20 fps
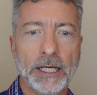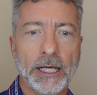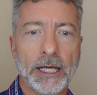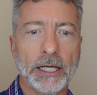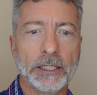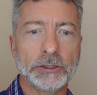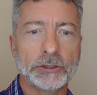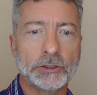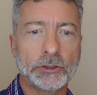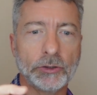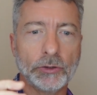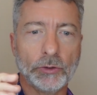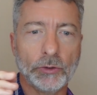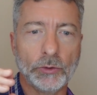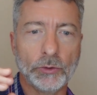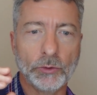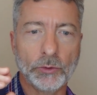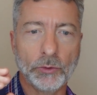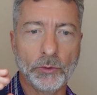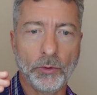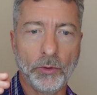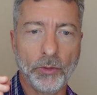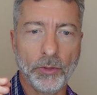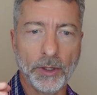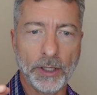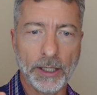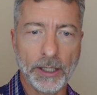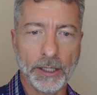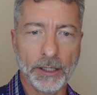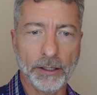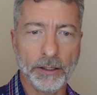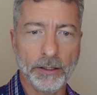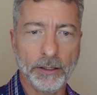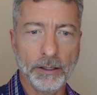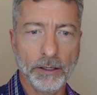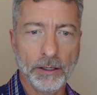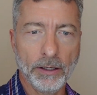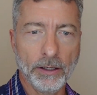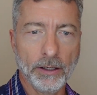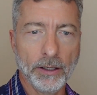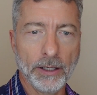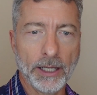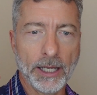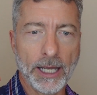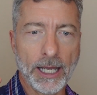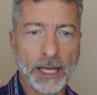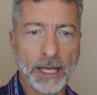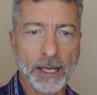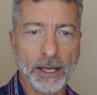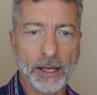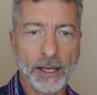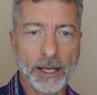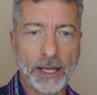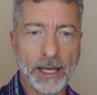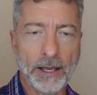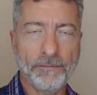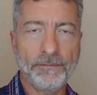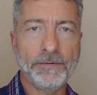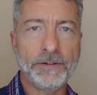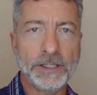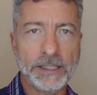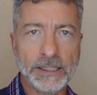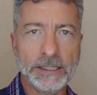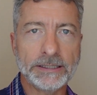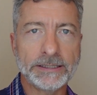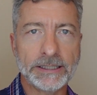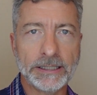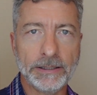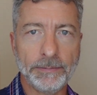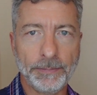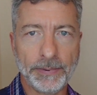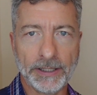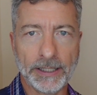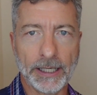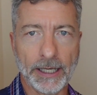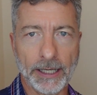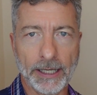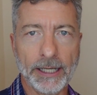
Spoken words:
as to the FDCPA.